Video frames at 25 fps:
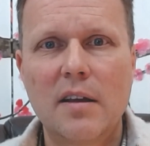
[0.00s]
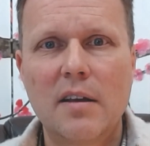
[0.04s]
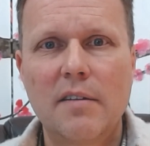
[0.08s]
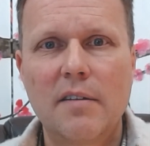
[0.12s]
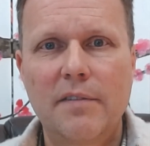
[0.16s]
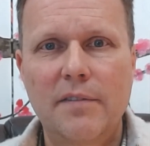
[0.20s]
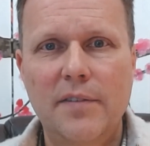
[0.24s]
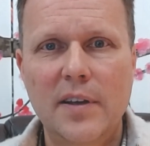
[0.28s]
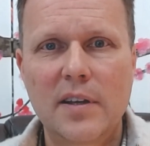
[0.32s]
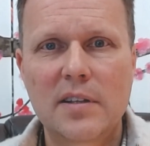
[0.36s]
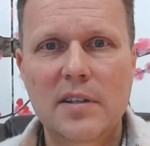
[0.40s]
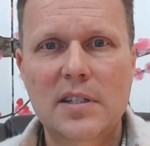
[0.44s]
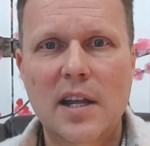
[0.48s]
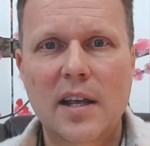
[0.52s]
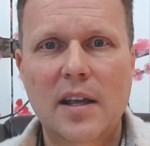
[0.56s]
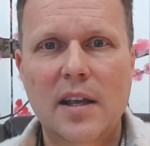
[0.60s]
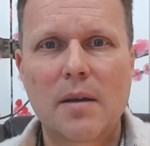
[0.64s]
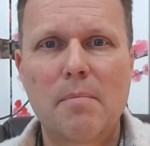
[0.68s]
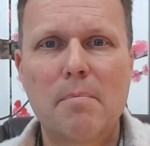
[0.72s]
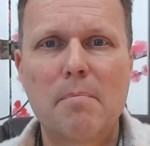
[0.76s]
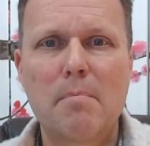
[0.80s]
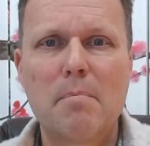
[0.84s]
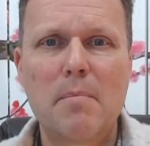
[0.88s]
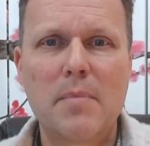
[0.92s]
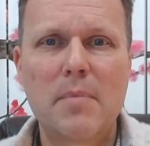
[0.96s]
feels like
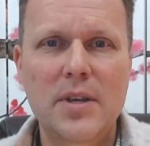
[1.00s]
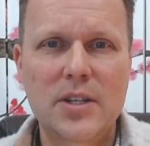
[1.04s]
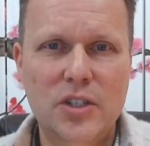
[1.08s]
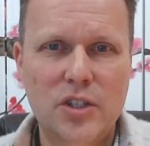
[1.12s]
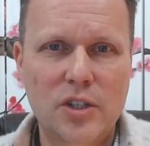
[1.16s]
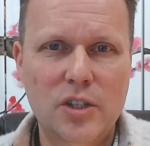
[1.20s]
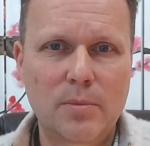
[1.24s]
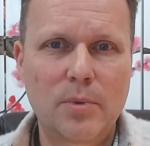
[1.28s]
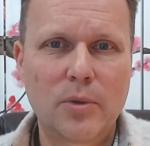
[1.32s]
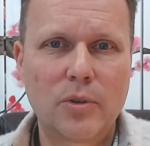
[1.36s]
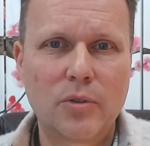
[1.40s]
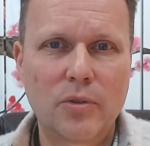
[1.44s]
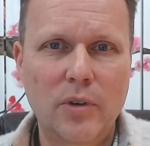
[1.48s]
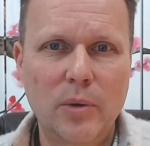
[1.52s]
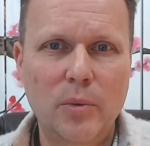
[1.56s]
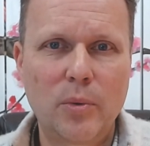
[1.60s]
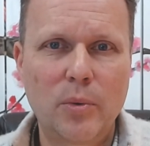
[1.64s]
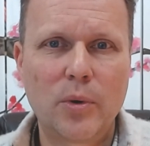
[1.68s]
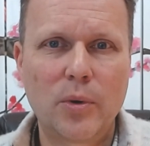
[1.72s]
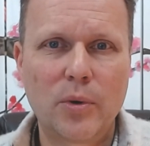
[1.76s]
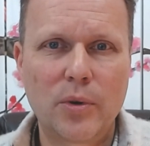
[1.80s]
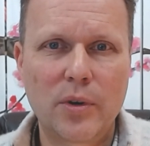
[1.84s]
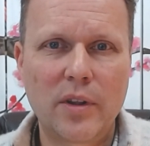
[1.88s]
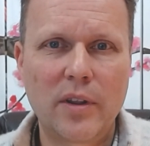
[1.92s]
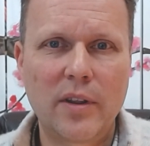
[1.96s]
a miserable
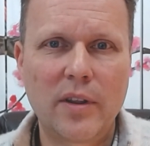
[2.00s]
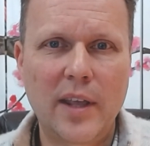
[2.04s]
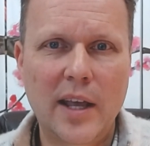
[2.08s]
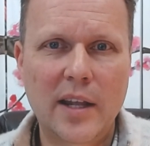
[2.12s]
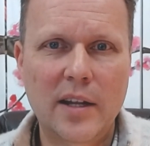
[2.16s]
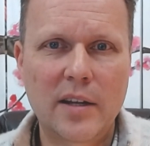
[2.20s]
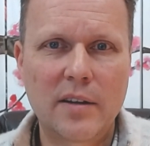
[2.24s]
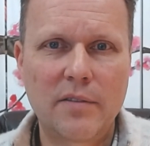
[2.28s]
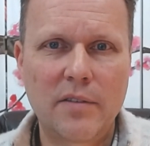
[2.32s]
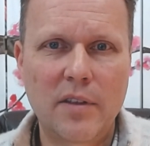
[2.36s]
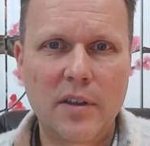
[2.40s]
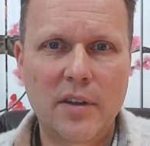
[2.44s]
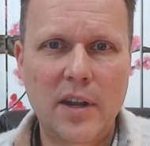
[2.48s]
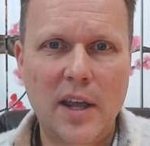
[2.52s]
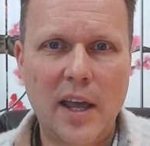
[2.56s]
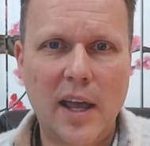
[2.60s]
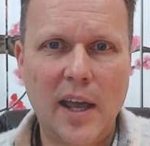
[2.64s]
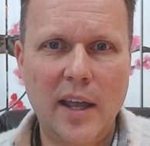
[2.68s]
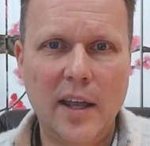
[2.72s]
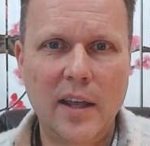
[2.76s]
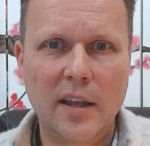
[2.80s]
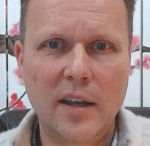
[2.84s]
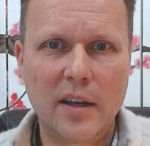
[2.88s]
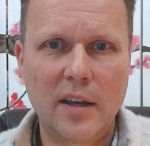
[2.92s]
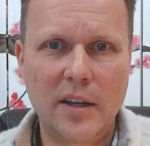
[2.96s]
reward at the end of the
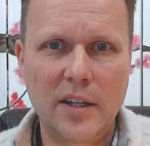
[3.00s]
day,